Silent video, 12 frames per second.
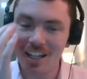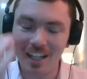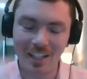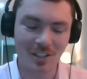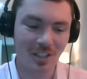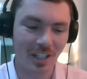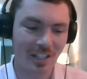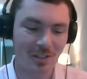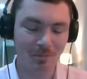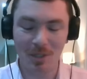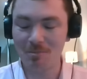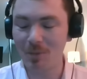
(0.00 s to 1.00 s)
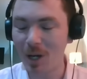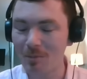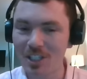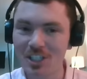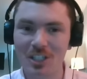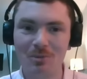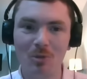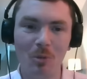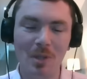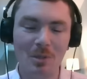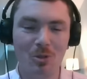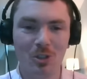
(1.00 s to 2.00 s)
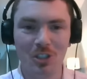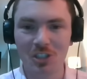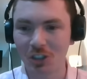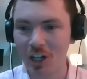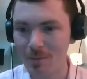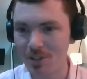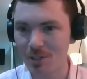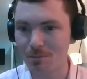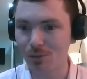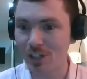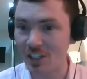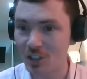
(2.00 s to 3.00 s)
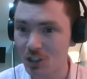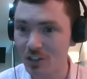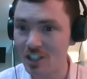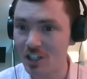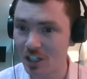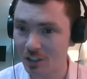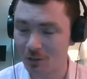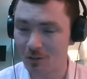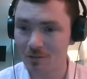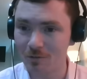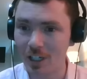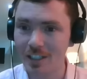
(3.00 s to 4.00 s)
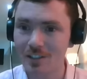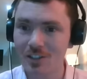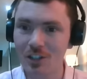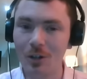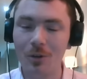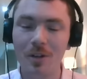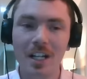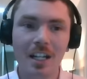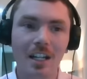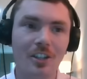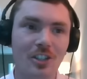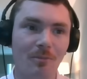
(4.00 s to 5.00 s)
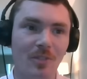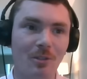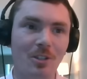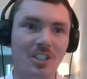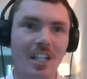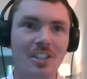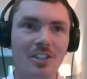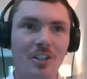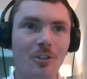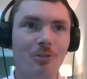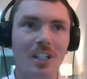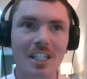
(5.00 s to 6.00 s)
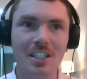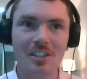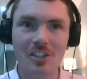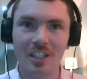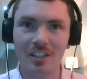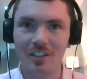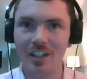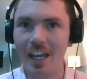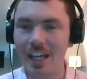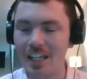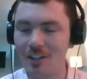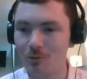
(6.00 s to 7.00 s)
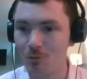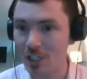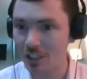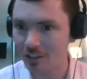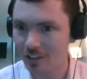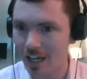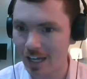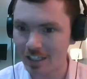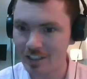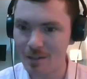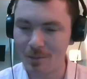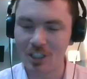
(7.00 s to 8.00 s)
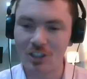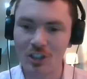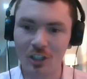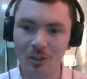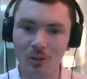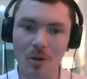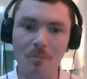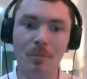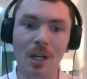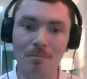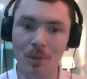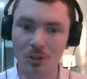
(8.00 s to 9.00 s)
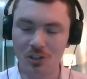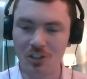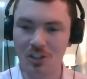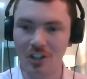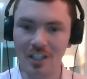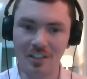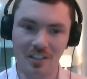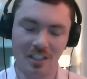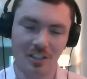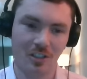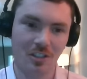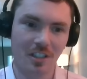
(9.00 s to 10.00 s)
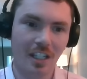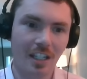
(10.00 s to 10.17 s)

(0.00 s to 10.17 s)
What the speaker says: it's been published in what people would describe as a predatory journal, right? So something which isn't really considered a real academic journal by most scientists.